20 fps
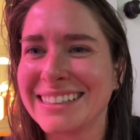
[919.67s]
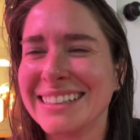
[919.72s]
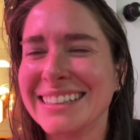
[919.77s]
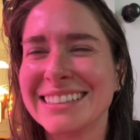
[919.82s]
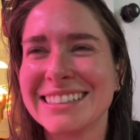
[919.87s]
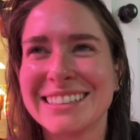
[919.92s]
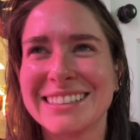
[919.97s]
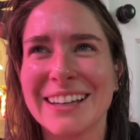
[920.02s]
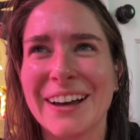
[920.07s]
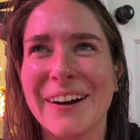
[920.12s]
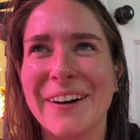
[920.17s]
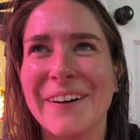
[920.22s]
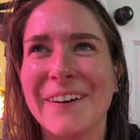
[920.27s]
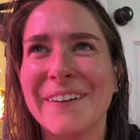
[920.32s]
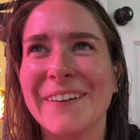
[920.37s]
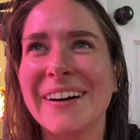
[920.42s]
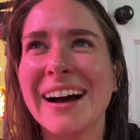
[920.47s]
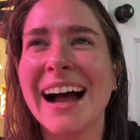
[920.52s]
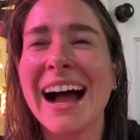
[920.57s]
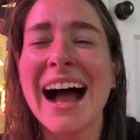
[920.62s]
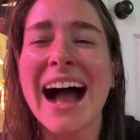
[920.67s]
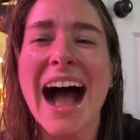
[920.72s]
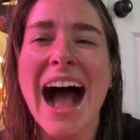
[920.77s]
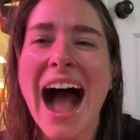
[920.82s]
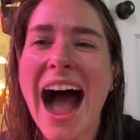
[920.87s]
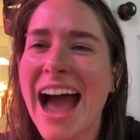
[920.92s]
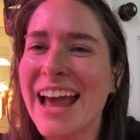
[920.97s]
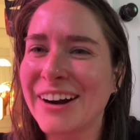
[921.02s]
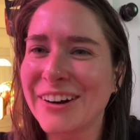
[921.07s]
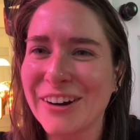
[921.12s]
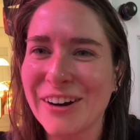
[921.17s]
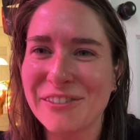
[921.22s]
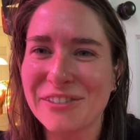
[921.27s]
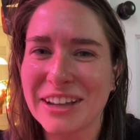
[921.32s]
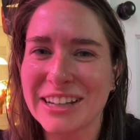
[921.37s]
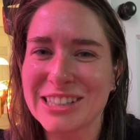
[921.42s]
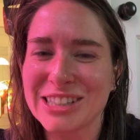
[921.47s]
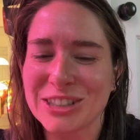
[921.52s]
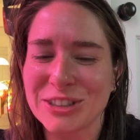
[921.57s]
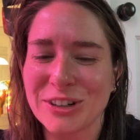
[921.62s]
So I don't know if
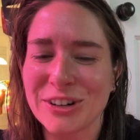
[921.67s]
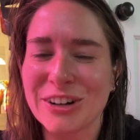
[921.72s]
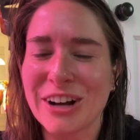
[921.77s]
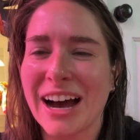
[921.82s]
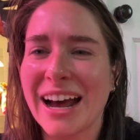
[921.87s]
that's true or not.